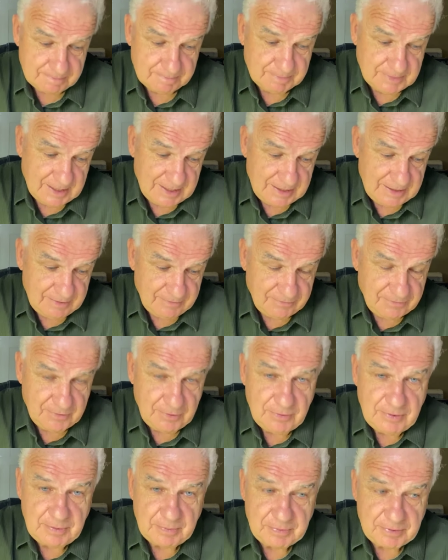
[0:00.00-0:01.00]
By the
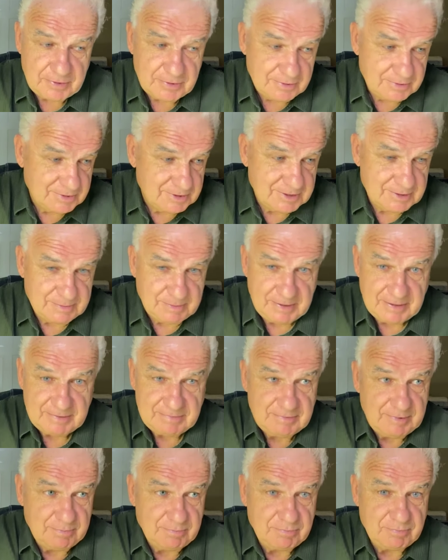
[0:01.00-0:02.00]
fruit it produces. Right,
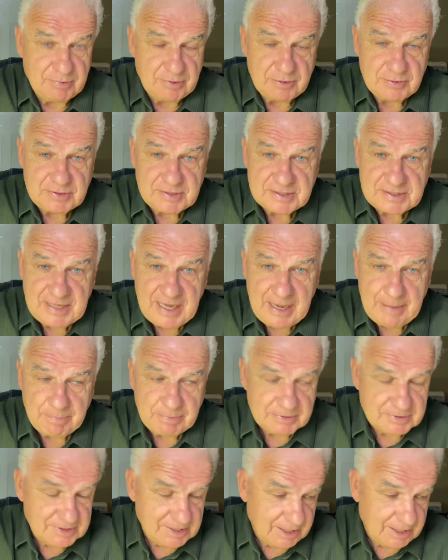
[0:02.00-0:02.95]
it produces apples.